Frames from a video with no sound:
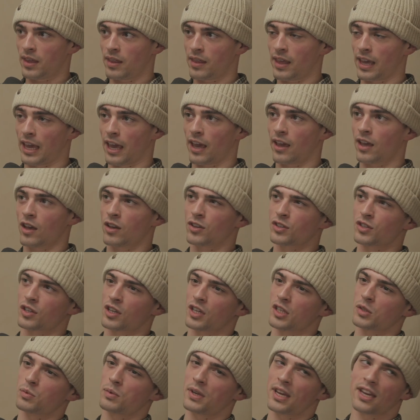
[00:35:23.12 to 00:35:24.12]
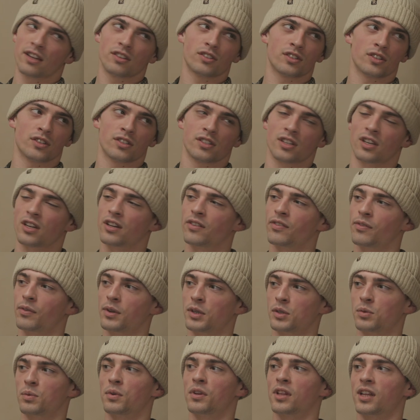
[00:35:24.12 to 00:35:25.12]
Like also because we get shows off,
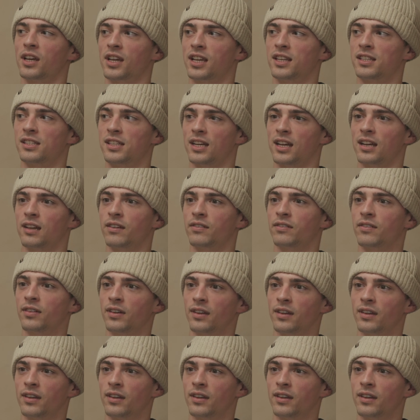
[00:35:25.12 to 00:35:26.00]
which we're lucky to have.